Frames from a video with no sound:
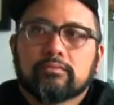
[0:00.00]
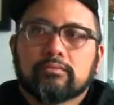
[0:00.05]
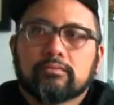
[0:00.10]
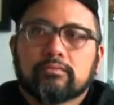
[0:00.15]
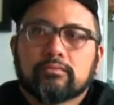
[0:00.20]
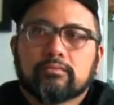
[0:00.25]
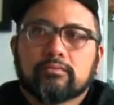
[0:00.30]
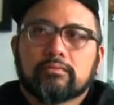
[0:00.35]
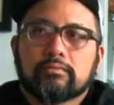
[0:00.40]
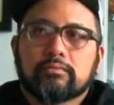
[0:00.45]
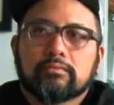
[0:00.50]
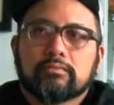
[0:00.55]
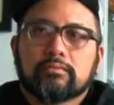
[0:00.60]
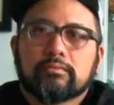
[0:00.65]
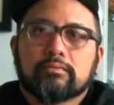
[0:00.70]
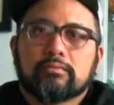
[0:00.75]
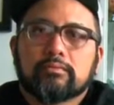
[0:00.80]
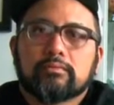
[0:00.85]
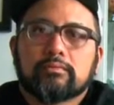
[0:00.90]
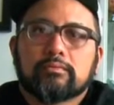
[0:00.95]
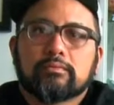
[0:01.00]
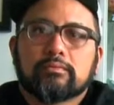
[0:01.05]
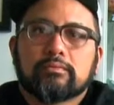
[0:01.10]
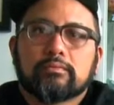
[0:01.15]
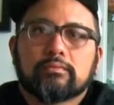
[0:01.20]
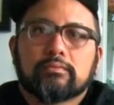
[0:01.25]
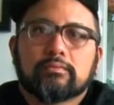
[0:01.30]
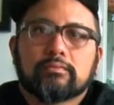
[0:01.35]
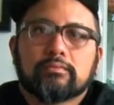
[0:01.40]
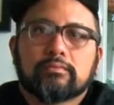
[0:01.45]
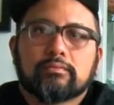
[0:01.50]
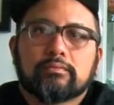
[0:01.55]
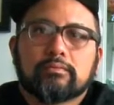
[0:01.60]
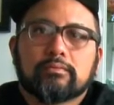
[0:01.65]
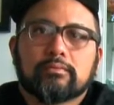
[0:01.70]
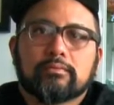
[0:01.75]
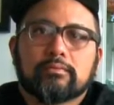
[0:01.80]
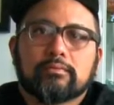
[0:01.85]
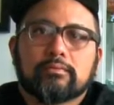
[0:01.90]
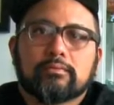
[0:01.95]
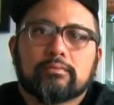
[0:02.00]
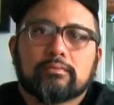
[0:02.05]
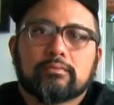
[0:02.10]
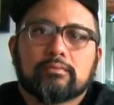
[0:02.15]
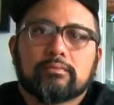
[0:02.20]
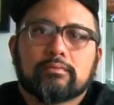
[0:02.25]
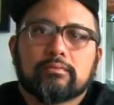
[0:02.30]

(silent)